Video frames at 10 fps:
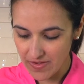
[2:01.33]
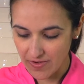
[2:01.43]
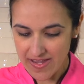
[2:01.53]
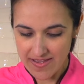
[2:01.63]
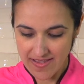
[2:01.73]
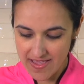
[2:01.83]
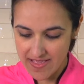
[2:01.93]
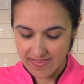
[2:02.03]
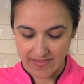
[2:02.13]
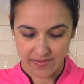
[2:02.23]
Okay,
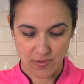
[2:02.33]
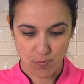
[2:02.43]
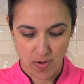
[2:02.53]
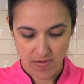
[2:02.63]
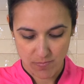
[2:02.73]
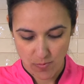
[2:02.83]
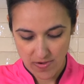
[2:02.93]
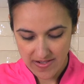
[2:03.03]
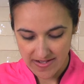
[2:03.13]
let's do one more